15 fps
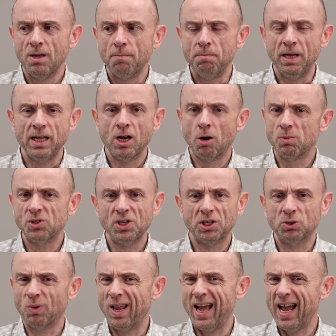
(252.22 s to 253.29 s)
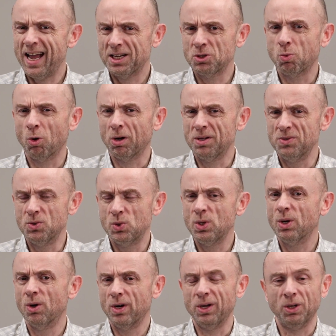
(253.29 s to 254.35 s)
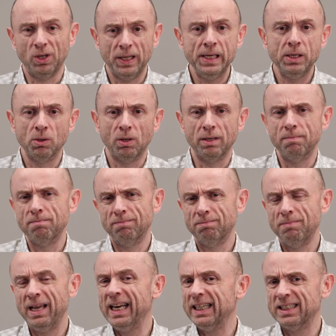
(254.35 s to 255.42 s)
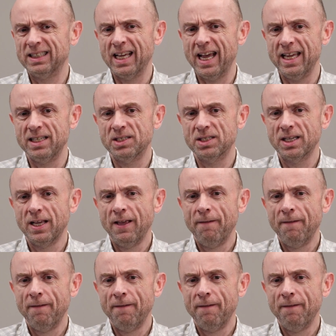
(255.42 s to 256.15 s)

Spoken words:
many homosexual acts were considered illegal in many states.